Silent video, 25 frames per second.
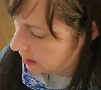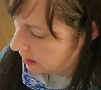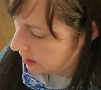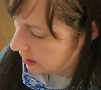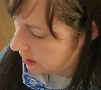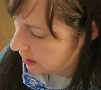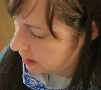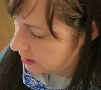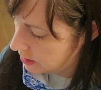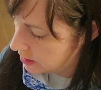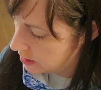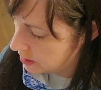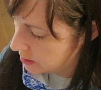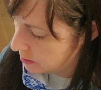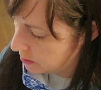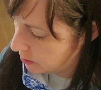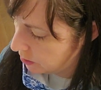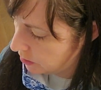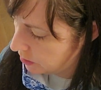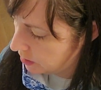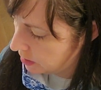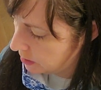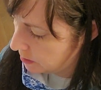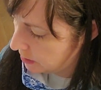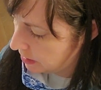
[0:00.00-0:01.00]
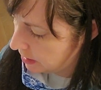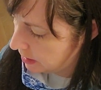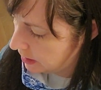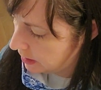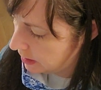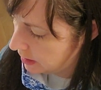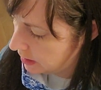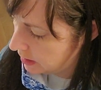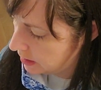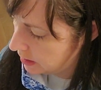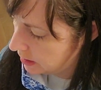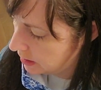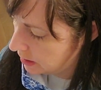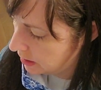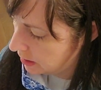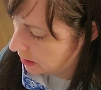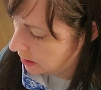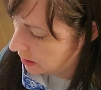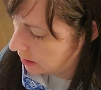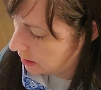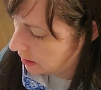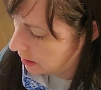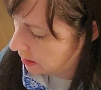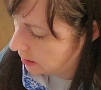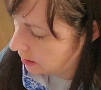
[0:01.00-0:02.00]
into your pony bead.
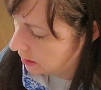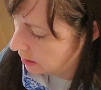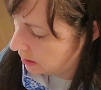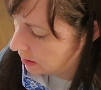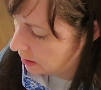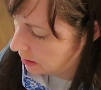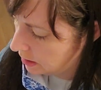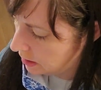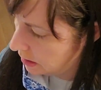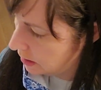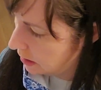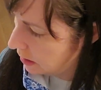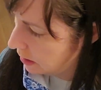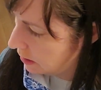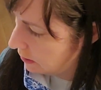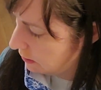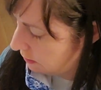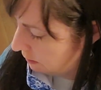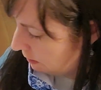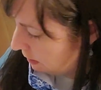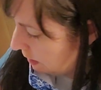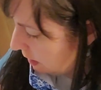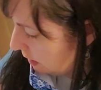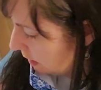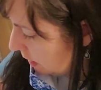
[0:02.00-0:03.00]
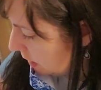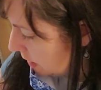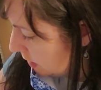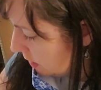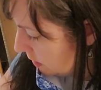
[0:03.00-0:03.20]
You can